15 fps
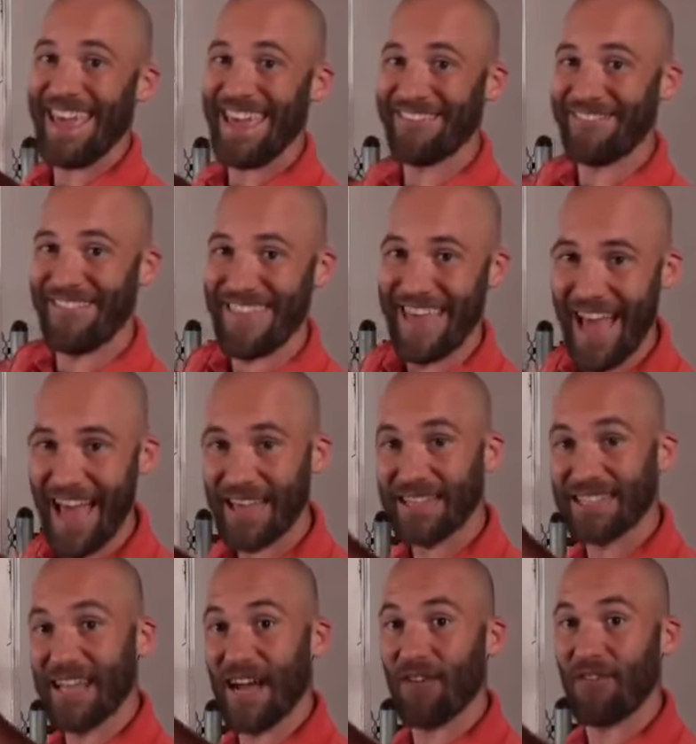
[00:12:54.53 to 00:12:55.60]
If that
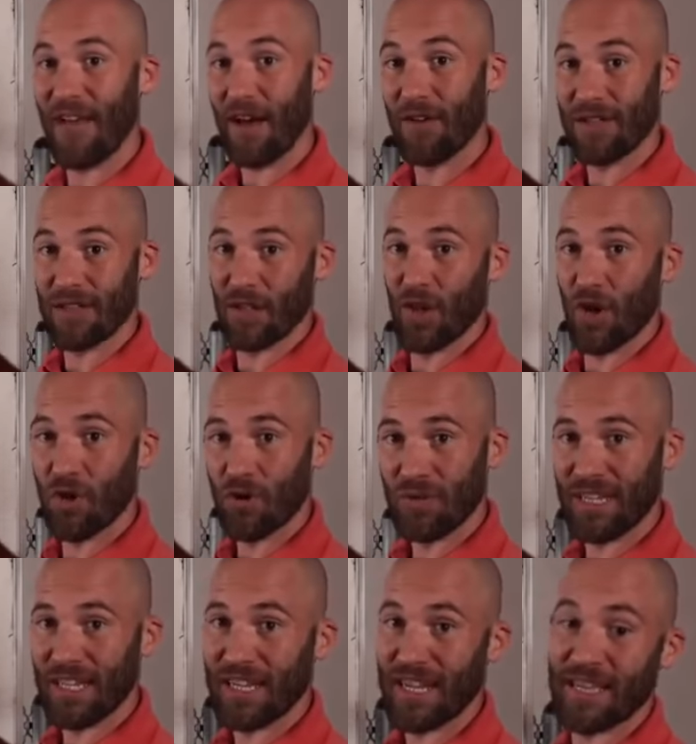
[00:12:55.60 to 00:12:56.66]
is not found in the local
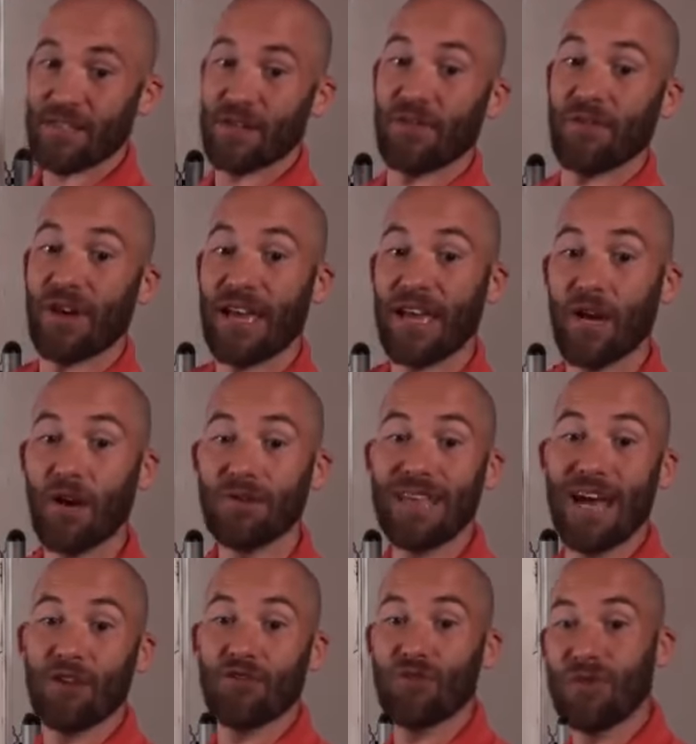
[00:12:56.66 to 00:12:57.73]
DNS server, it goes
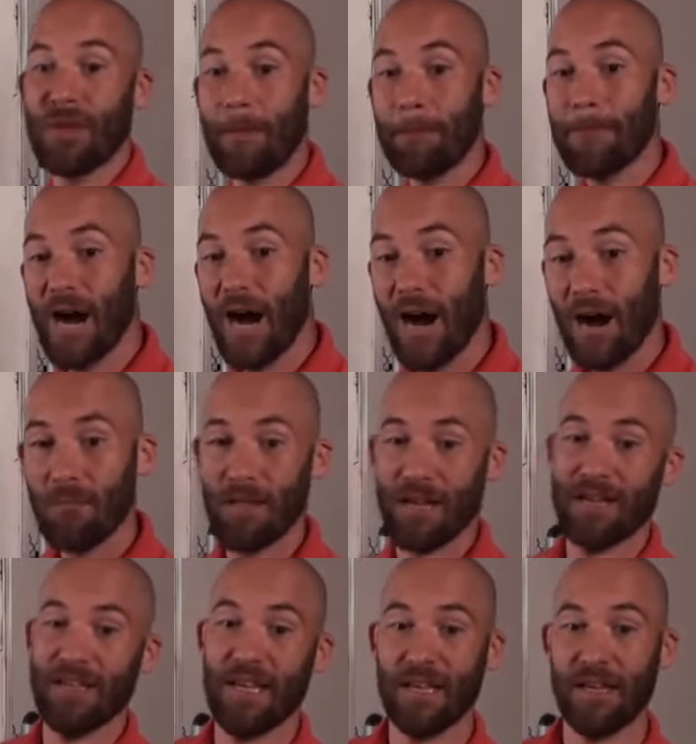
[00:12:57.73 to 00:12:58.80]
out to the
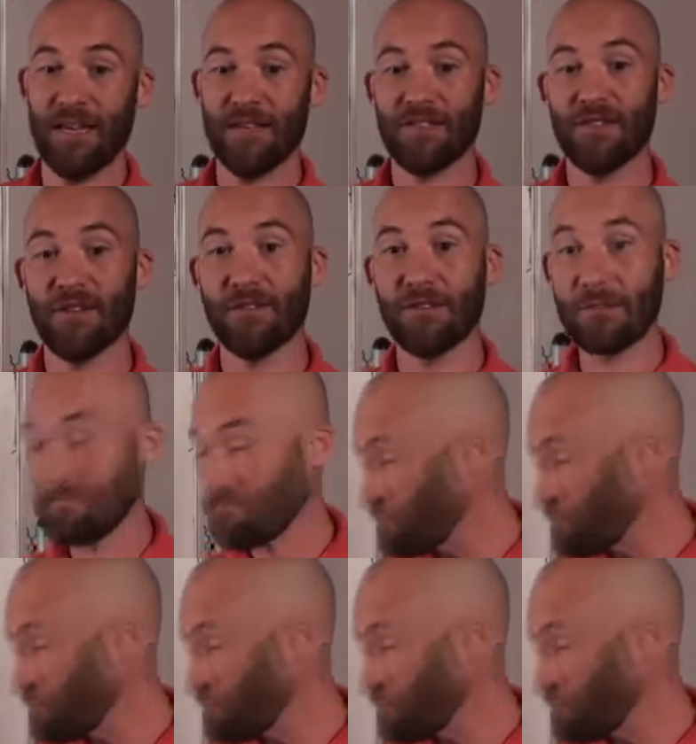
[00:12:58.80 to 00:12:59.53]
public DNS server.